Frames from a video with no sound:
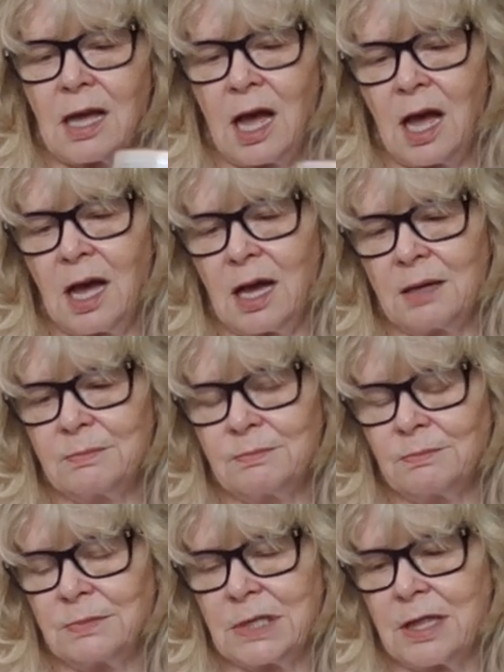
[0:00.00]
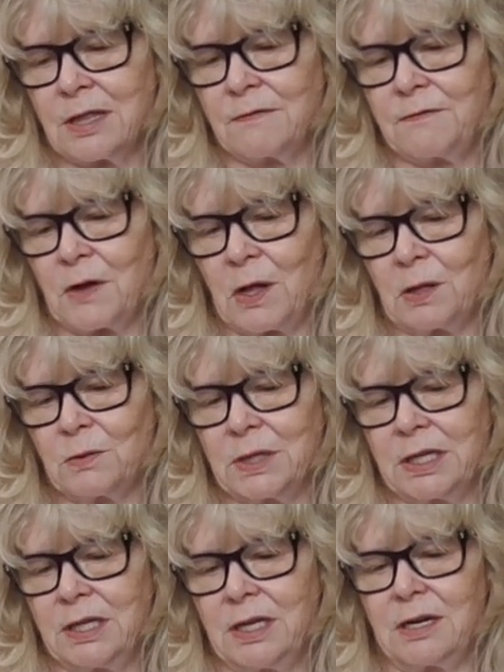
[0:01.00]
In the
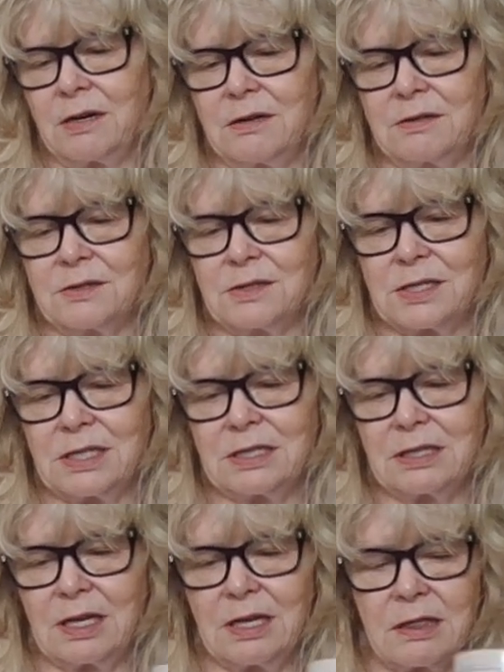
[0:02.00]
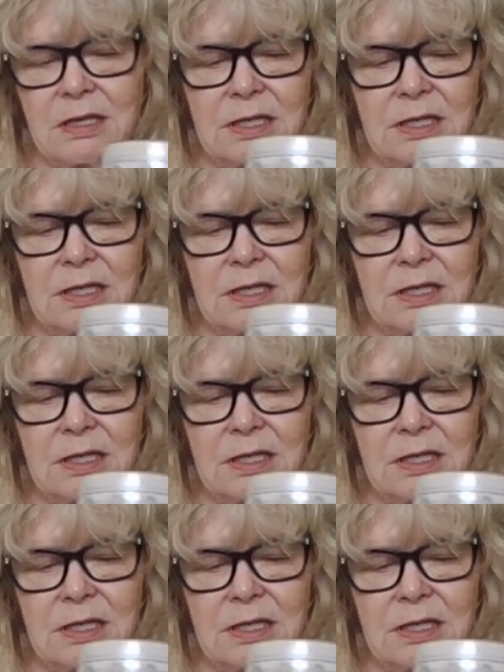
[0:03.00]
following years, in like the